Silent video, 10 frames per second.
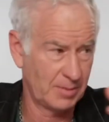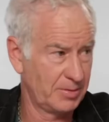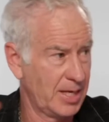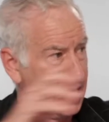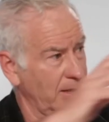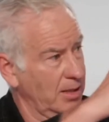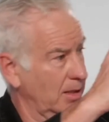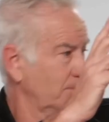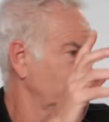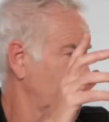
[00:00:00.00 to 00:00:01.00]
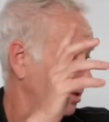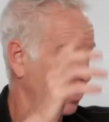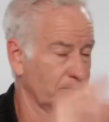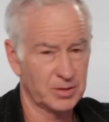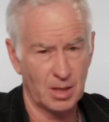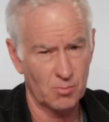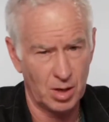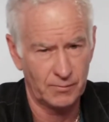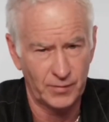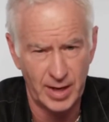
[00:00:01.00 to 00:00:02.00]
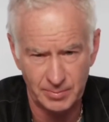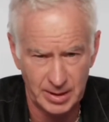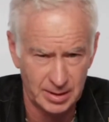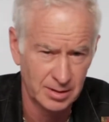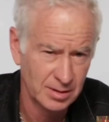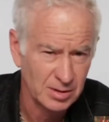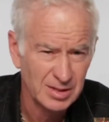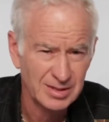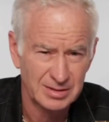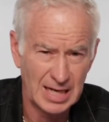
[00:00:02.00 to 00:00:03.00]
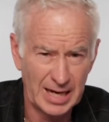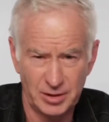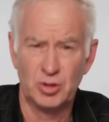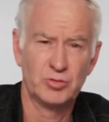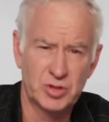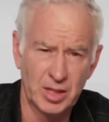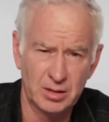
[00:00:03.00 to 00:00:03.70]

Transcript: maybe hang it up, put it up somewhere, frame it, not use